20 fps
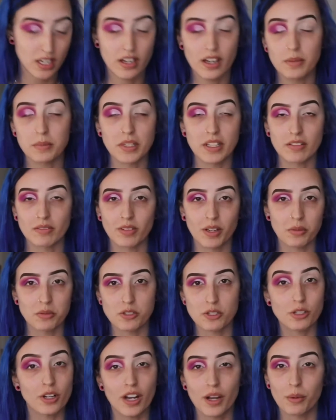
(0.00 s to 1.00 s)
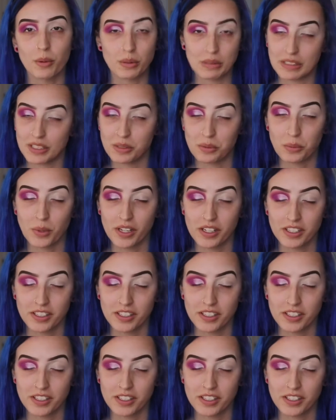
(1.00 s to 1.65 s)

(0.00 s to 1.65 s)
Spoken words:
I mean, I'm sure I won't need to wet